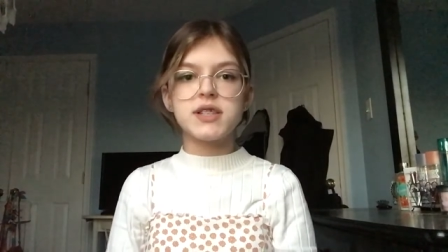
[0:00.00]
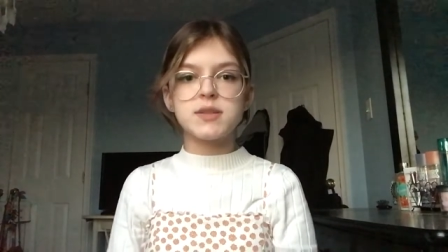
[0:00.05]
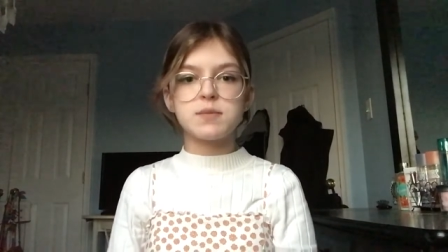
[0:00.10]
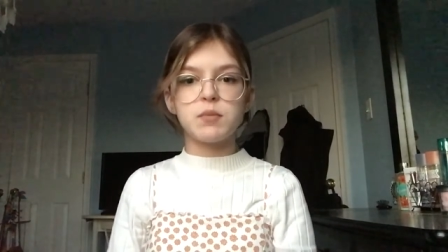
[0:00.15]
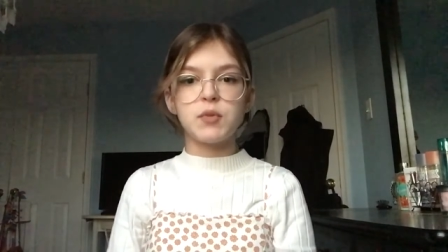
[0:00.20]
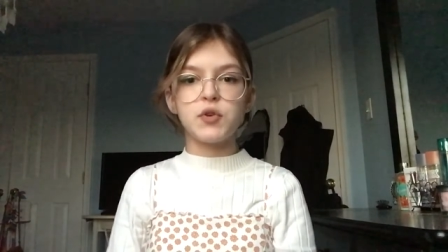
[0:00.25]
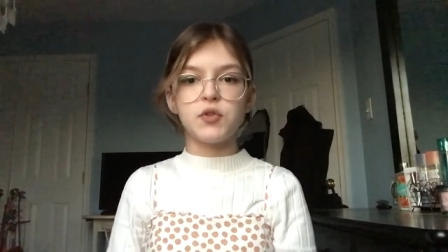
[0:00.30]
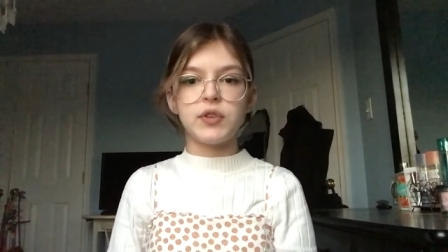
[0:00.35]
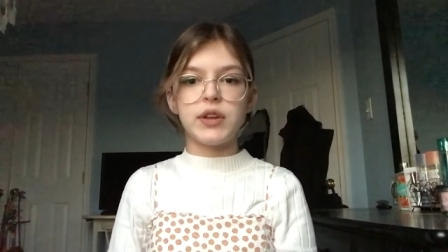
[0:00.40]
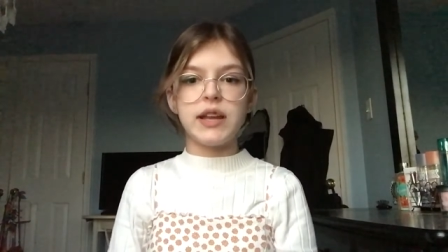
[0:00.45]

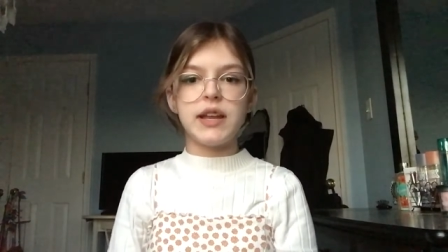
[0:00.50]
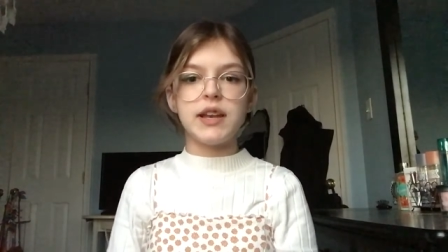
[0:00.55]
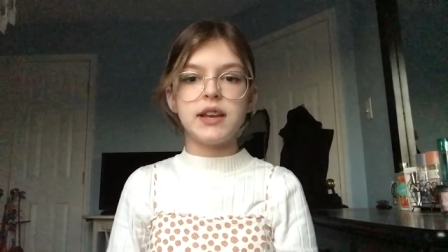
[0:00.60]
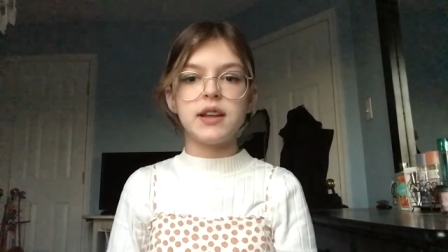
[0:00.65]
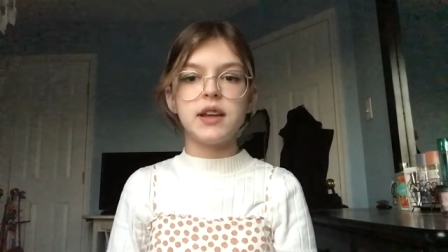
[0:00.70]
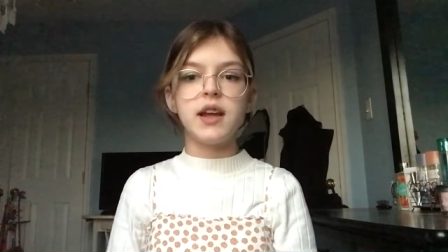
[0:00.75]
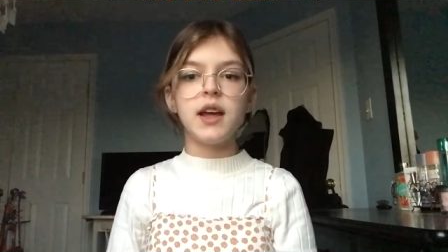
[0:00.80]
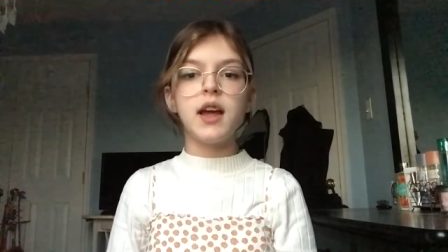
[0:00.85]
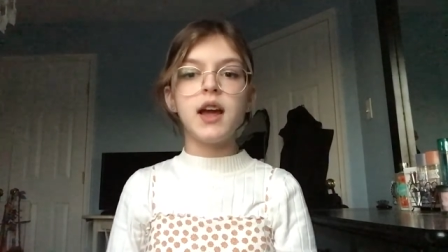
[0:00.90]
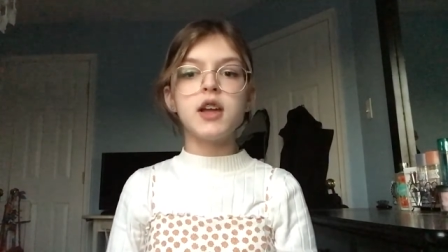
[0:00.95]
Marine
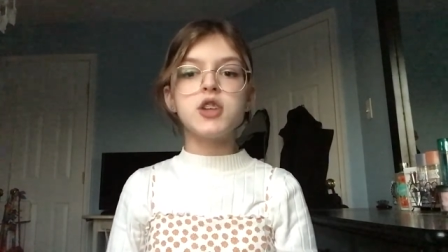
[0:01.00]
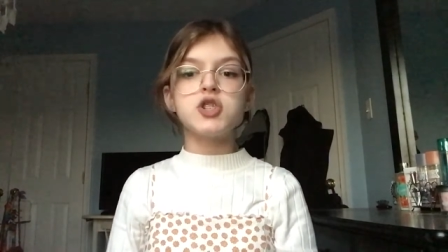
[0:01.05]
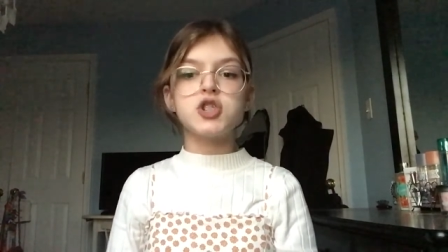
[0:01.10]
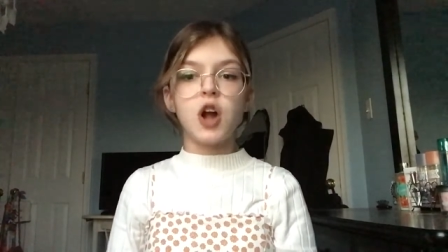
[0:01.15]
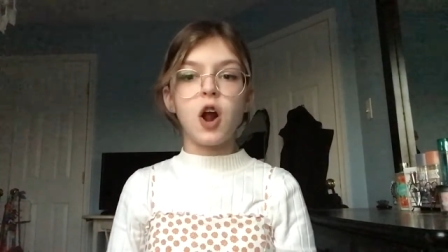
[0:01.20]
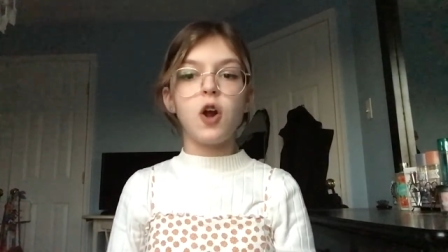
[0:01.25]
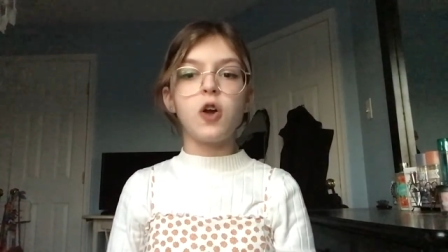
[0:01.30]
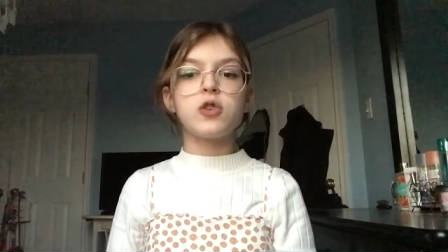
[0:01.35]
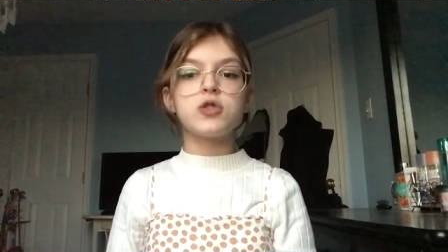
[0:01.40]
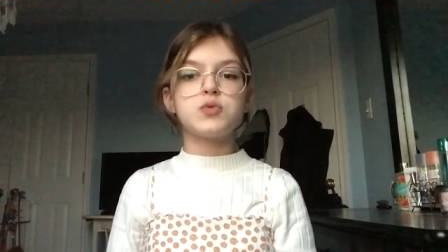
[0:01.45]

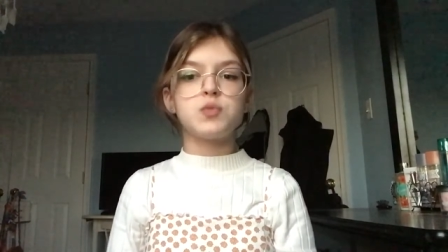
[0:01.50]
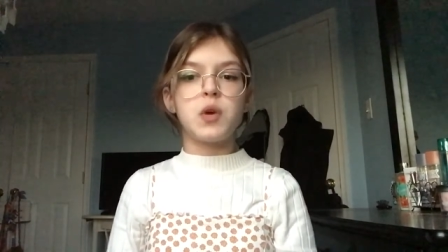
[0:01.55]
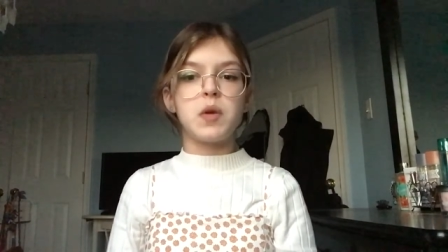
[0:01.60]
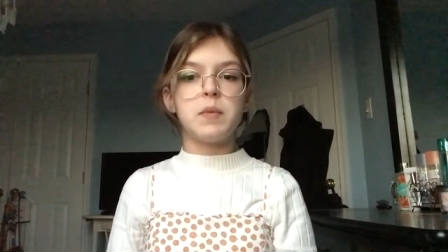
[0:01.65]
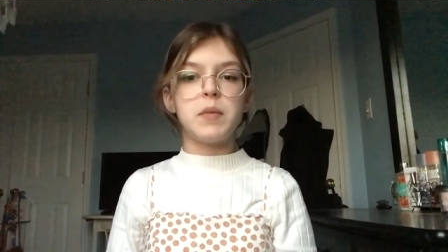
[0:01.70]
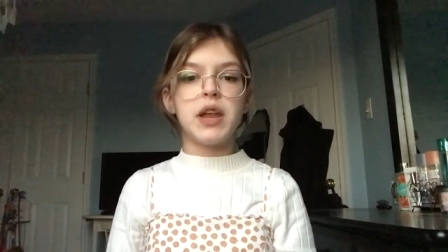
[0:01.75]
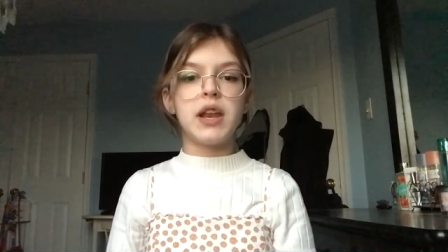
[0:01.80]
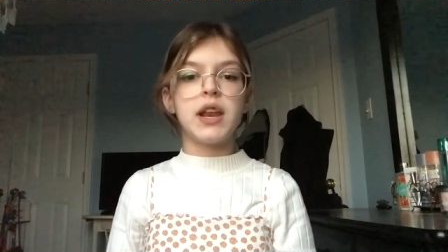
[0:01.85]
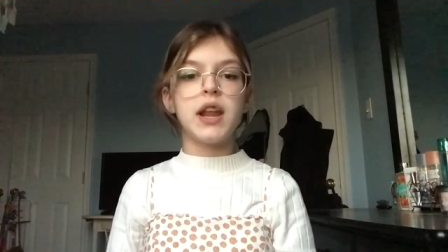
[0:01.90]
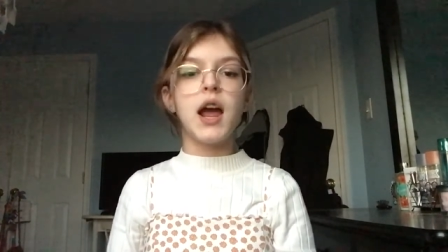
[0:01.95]
Charles
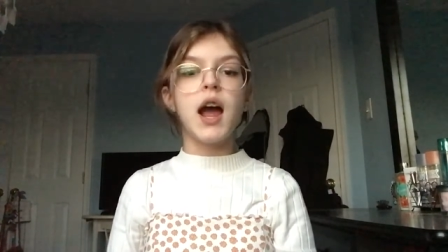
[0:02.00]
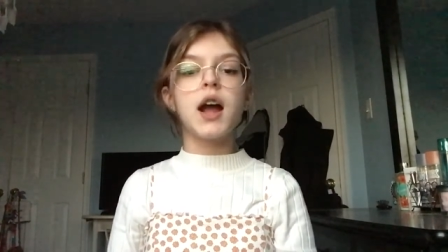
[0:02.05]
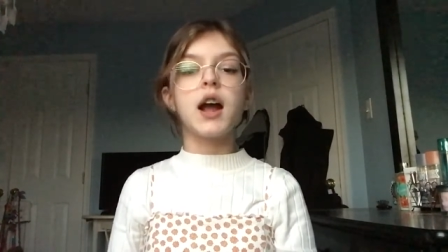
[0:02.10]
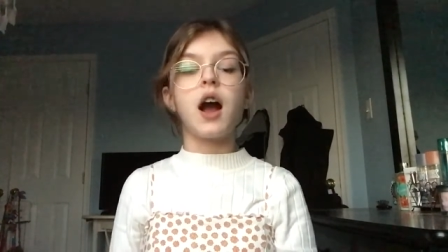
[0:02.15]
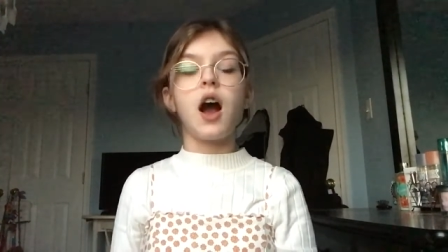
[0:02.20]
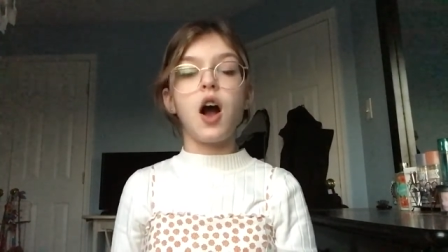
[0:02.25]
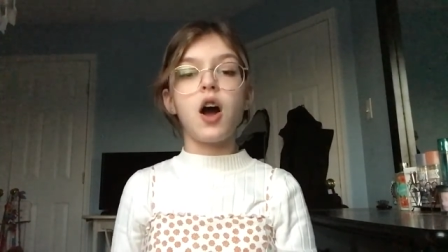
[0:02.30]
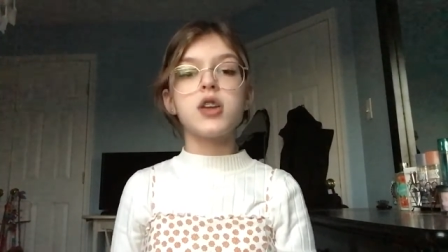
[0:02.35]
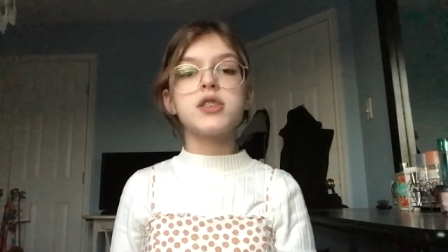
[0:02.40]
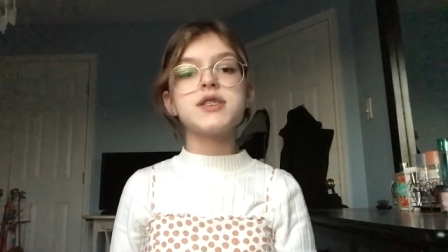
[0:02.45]
Whitman
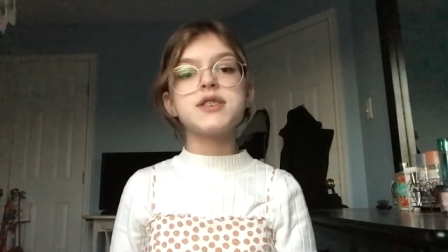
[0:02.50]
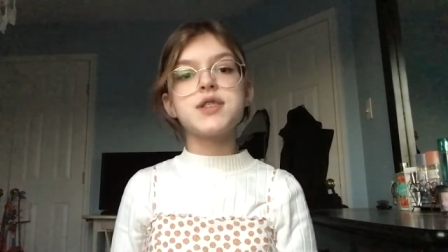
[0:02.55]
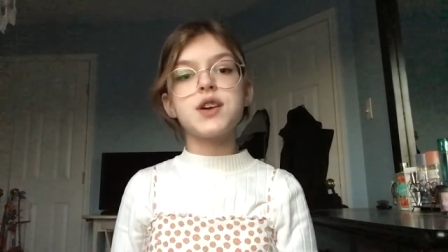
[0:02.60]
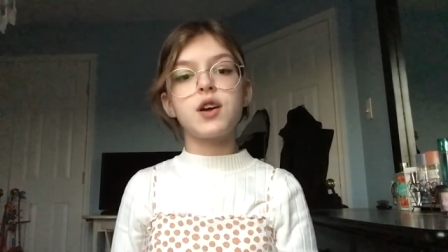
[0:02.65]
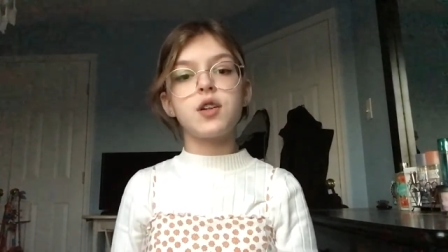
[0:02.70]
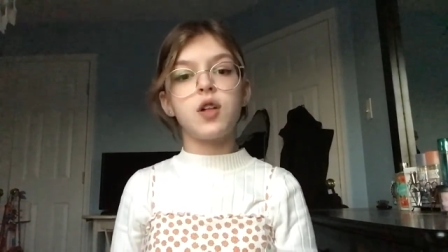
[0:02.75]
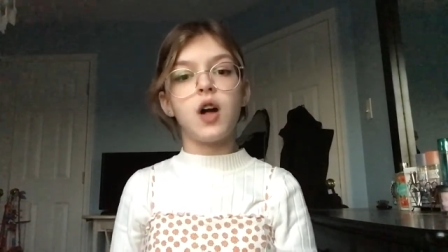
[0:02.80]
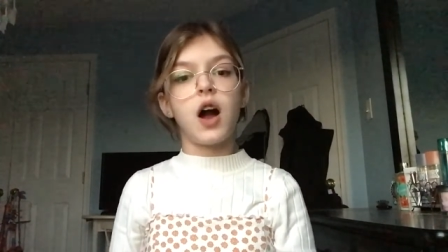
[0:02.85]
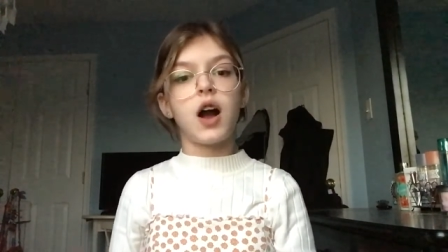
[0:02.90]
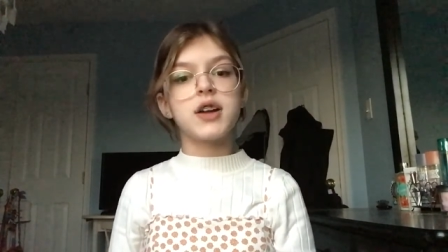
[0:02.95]
got onto the
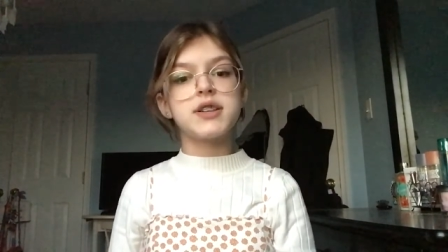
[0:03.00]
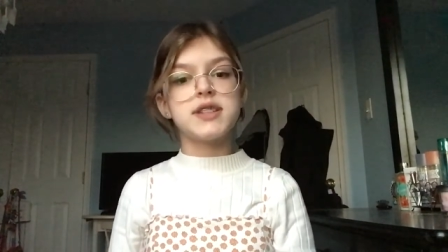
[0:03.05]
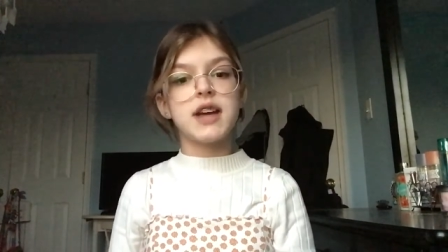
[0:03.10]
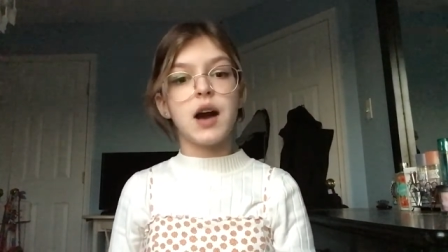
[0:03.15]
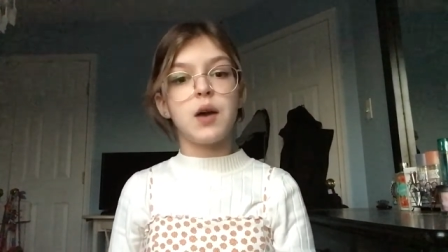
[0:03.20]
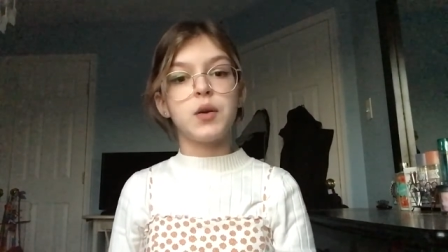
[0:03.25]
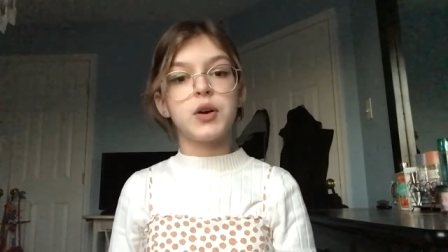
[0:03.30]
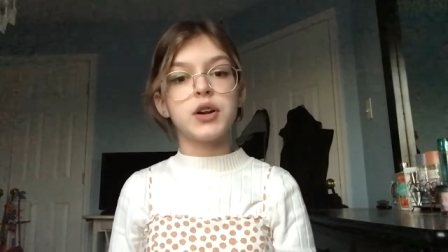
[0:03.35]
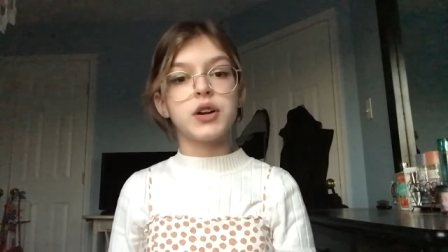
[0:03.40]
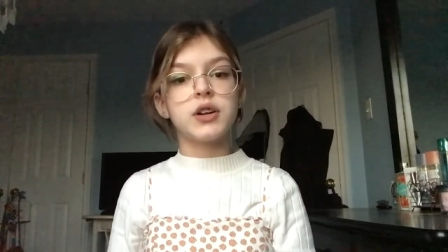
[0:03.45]
clock
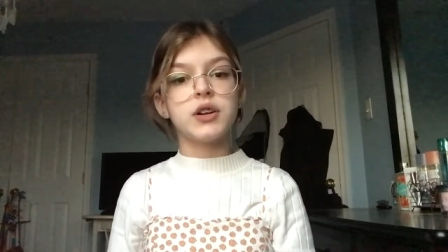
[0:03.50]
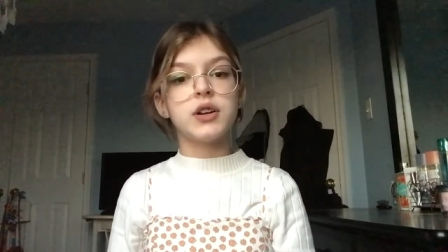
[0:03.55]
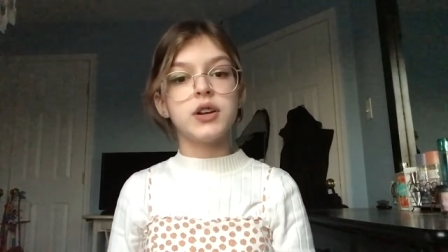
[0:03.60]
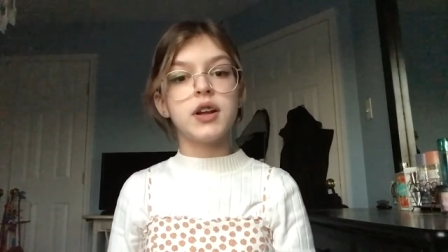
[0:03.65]
tower